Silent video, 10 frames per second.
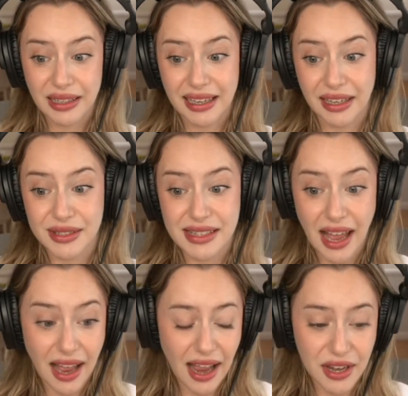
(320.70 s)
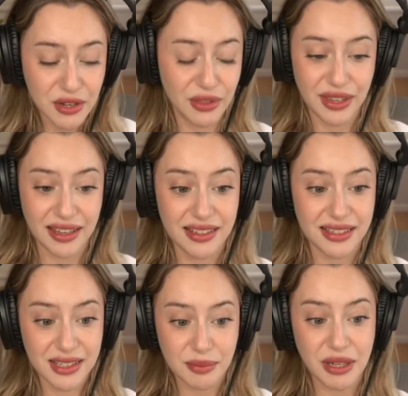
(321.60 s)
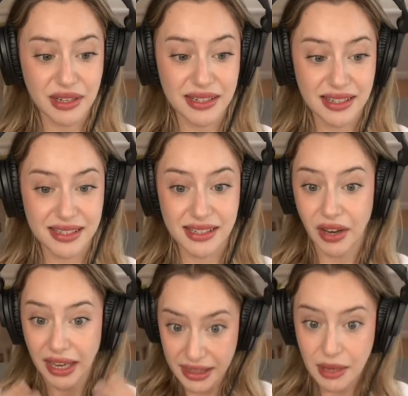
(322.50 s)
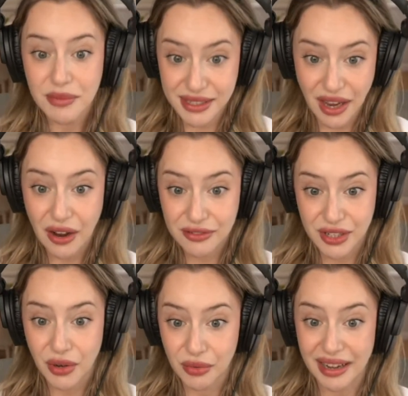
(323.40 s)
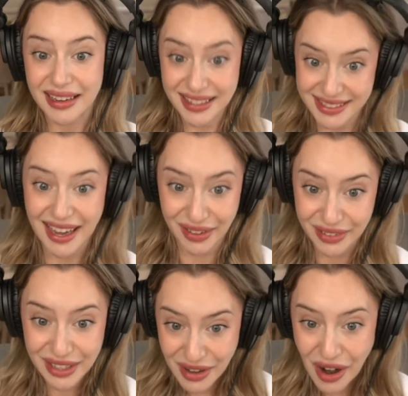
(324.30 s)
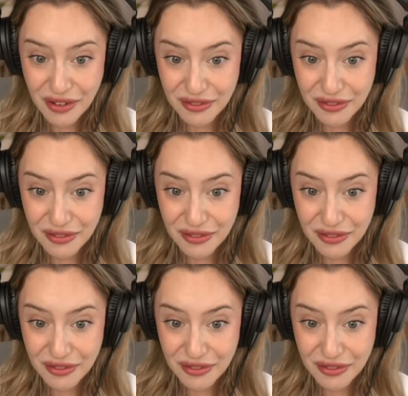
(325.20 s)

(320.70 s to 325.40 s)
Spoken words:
because I do think these experiences in themselves are already scary enough.